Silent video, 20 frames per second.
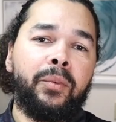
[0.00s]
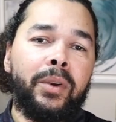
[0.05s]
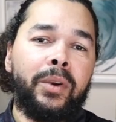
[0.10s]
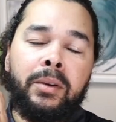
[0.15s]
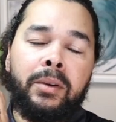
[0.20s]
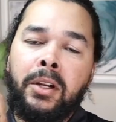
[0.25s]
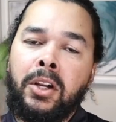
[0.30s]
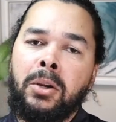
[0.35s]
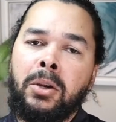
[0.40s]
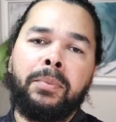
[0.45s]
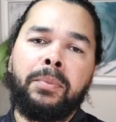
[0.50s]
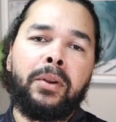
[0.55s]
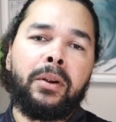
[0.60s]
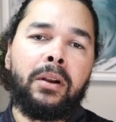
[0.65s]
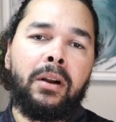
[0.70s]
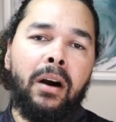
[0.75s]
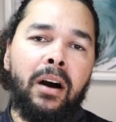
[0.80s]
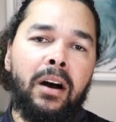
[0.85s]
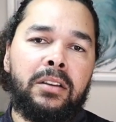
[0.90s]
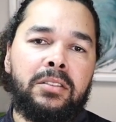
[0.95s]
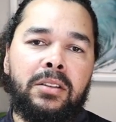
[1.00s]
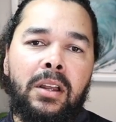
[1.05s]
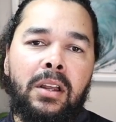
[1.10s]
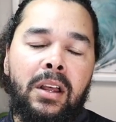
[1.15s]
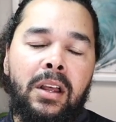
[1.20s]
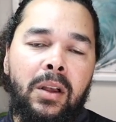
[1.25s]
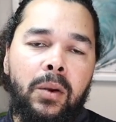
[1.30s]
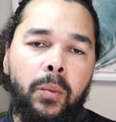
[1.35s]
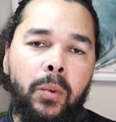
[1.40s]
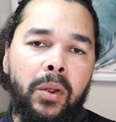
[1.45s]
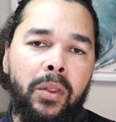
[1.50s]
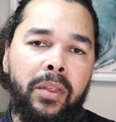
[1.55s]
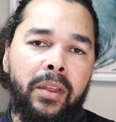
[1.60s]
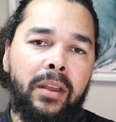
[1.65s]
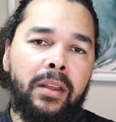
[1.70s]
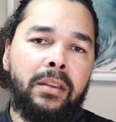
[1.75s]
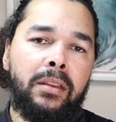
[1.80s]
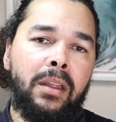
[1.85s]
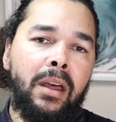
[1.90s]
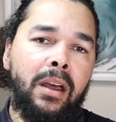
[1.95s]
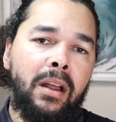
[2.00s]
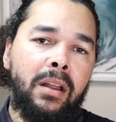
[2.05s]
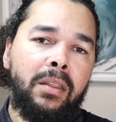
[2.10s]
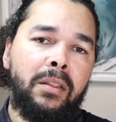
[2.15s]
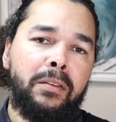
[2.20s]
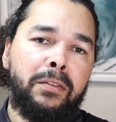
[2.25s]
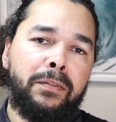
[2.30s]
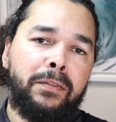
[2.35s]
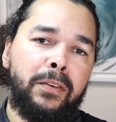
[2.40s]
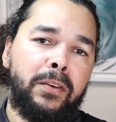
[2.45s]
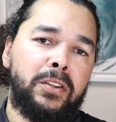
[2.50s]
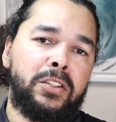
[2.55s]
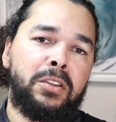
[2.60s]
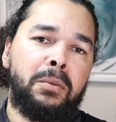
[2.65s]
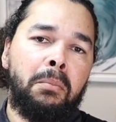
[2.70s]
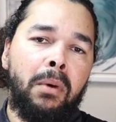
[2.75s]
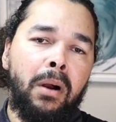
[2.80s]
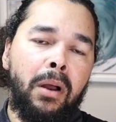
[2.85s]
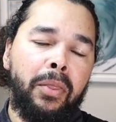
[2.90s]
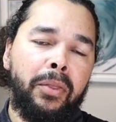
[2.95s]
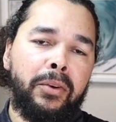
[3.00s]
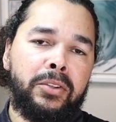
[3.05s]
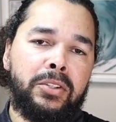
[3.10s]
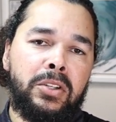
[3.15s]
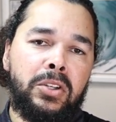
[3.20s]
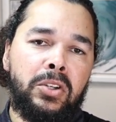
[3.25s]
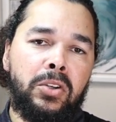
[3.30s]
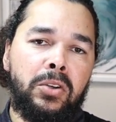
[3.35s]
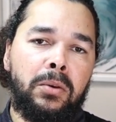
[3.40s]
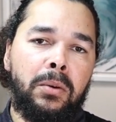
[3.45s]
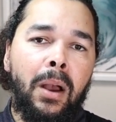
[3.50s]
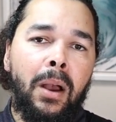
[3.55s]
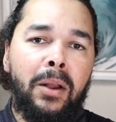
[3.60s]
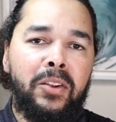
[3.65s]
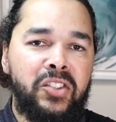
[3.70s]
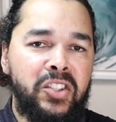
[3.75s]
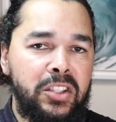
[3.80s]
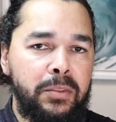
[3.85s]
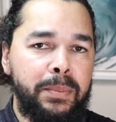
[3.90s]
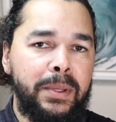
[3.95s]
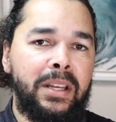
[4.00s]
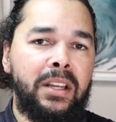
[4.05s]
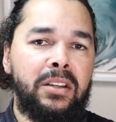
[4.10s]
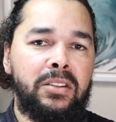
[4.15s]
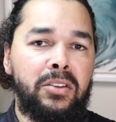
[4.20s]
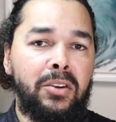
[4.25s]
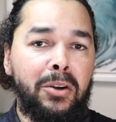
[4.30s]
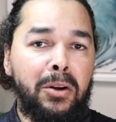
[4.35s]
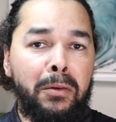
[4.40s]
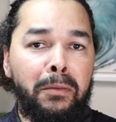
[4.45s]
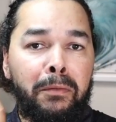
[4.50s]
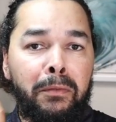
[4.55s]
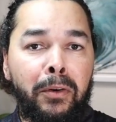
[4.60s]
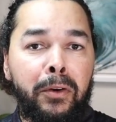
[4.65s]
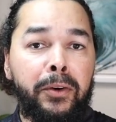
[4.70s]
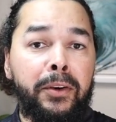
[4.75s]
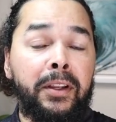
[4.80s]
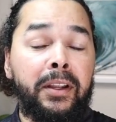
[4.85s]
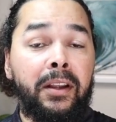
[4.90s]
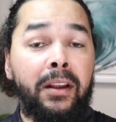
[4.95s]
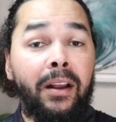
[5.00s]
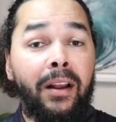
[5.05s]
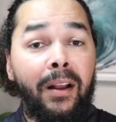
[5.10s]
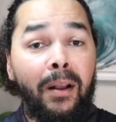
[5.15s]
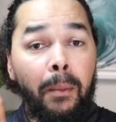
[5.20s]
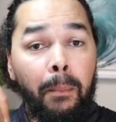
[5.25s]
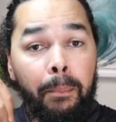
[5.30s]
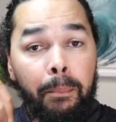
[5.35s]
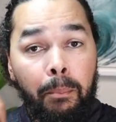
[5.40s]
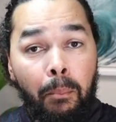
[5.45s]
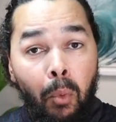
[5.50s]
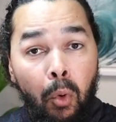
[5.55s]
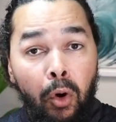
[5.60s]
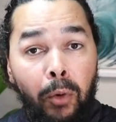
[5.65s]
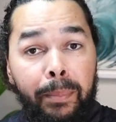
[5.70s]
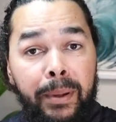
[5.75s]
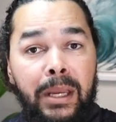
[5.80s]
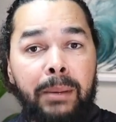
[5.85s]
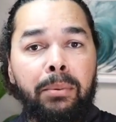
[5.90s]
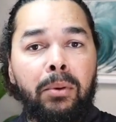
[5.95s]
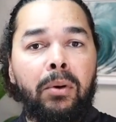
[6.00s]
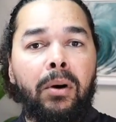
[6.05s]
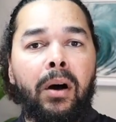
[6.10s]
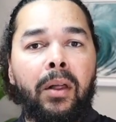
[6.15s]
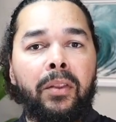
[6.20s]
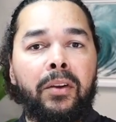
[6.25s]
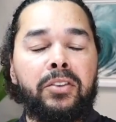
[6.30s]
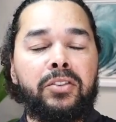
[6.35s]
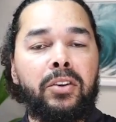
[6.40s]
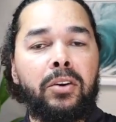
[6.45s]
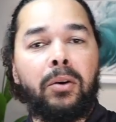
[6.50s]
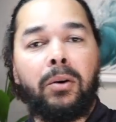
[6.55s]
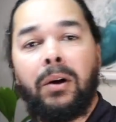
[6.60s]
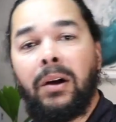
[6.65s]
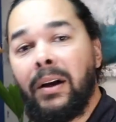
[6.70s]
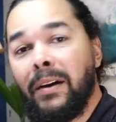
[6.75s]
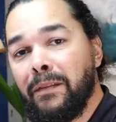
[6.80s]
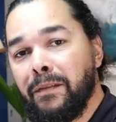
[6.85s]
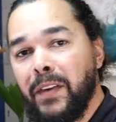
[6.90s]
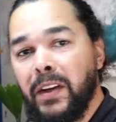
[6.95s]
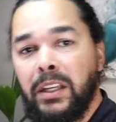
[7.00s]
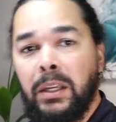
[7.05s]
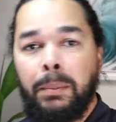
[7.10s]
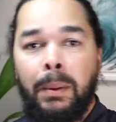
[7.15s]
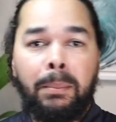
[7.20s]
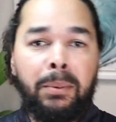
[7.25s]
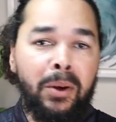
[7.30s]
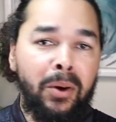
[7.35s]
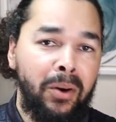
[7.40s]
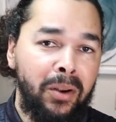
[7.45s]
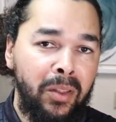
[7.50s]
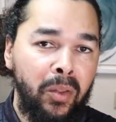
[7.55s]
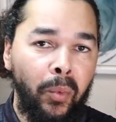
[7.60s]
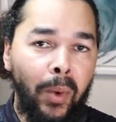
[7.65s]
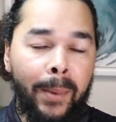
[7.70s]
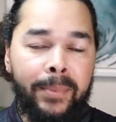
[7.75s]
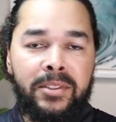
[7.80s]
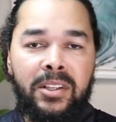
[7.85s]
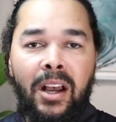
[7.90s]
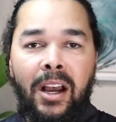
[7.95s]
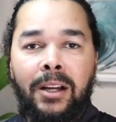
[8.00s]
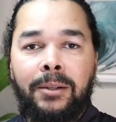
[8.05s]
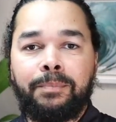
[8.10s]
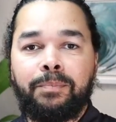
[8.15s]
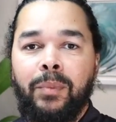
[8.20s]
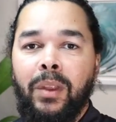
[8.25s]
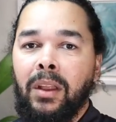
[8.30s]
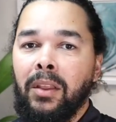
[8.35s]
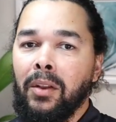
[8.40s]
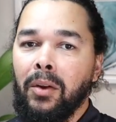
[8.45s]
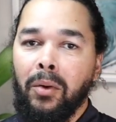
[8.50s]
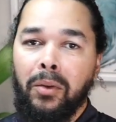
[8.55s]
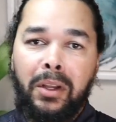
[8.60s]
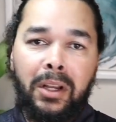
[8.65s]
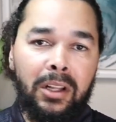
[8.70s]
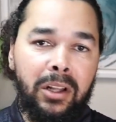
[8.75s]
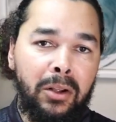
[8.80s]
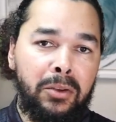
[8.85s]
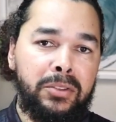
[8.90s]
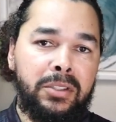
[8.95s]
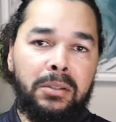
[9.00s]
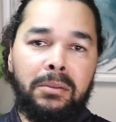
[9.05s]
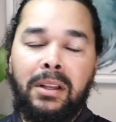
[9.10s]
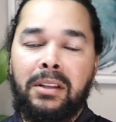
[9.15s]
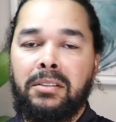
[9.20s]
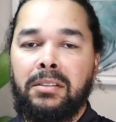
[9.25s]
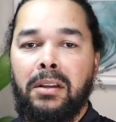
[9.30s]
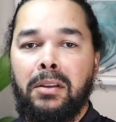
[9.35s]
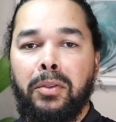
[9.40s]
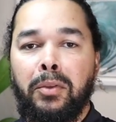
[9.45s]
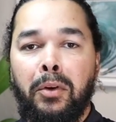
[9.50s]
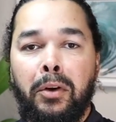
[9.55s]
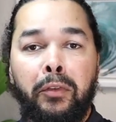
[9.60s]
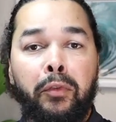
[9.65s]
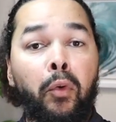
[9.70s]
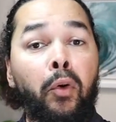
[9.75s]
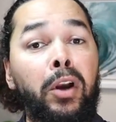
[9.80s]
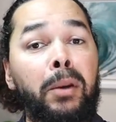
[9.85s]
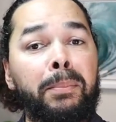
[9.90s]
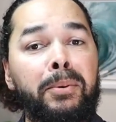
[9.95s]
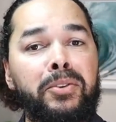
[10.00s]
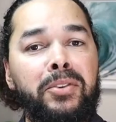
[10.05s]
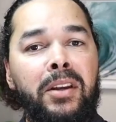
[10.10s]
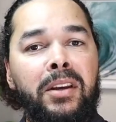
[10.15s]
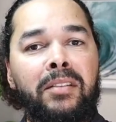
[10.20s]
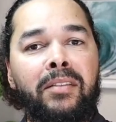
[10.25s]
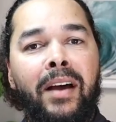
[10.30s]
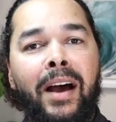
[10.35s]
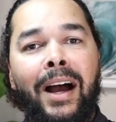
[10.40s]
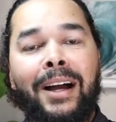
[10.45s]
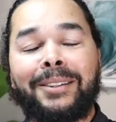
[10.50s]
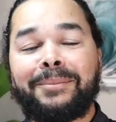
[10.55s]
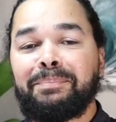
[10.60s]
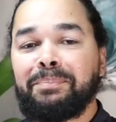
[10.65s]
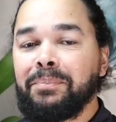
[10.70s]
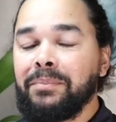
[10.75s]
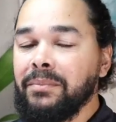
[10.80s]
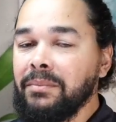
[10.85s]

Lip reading: they recoup their costs within the first month or two just because they're converting more people on there. So 50 people going on the website, they're only closing, let's say 30, 40% of that.